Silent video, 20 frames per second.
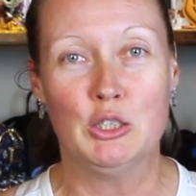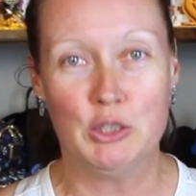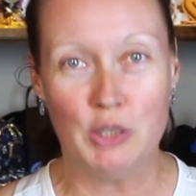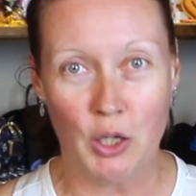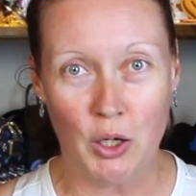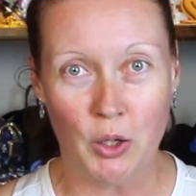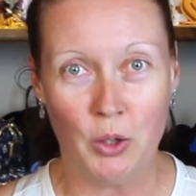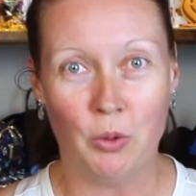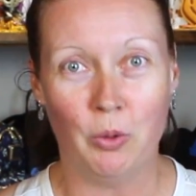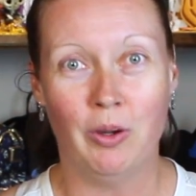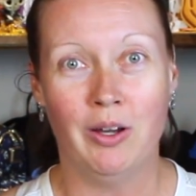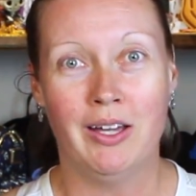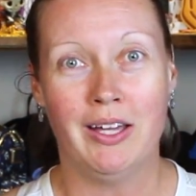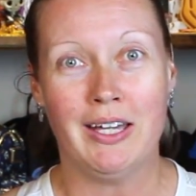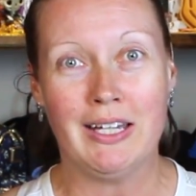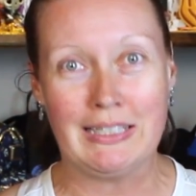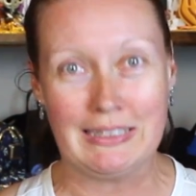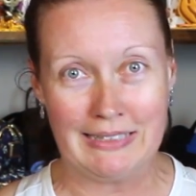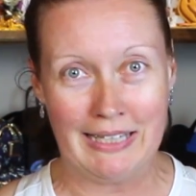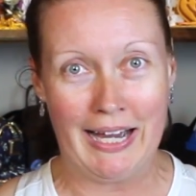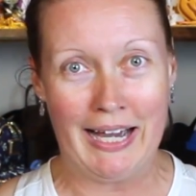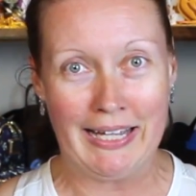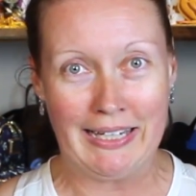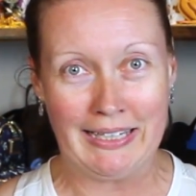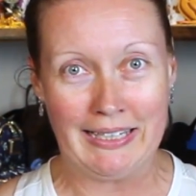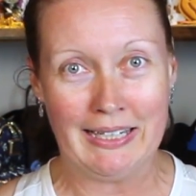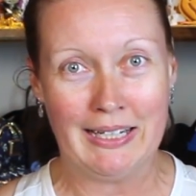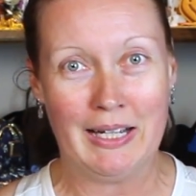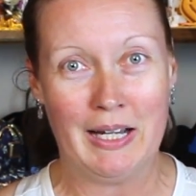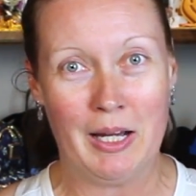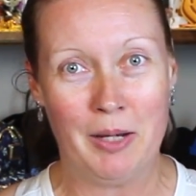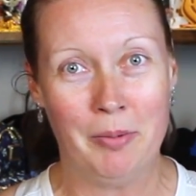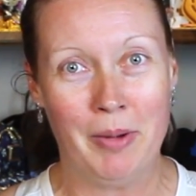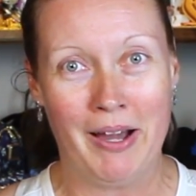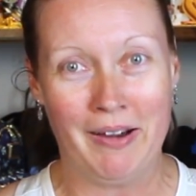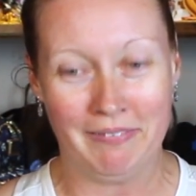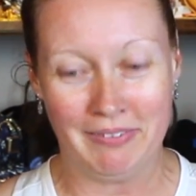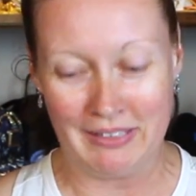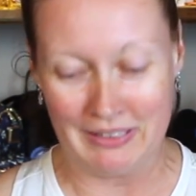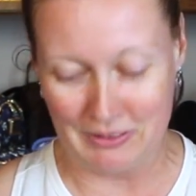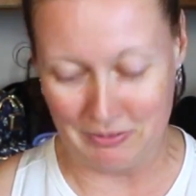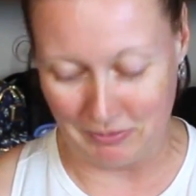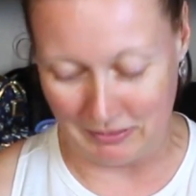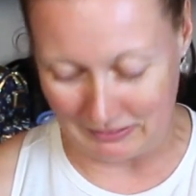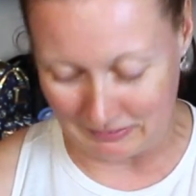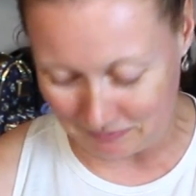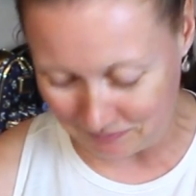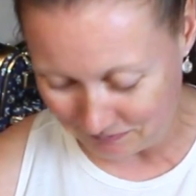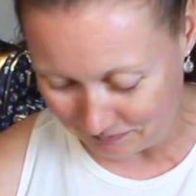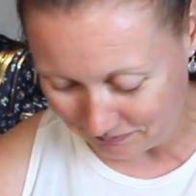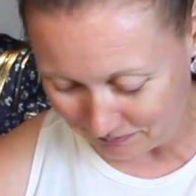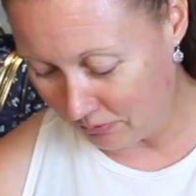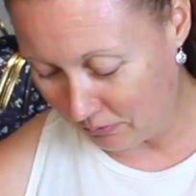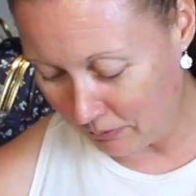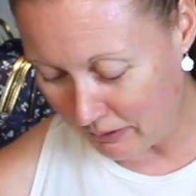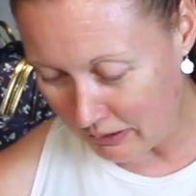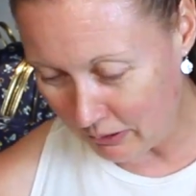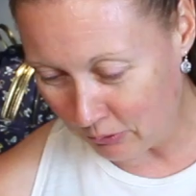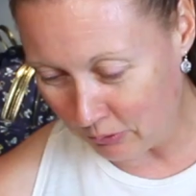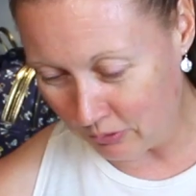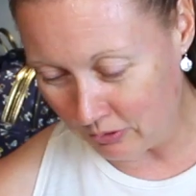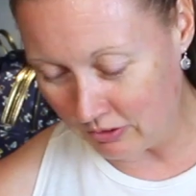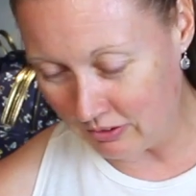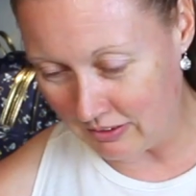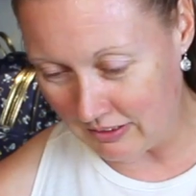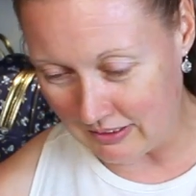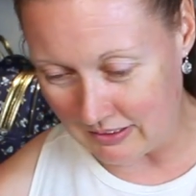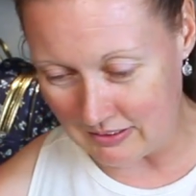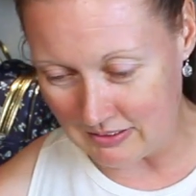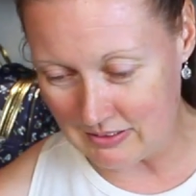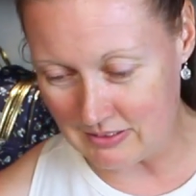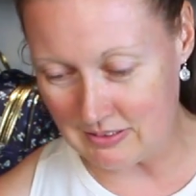so excited about this one. We ordered this,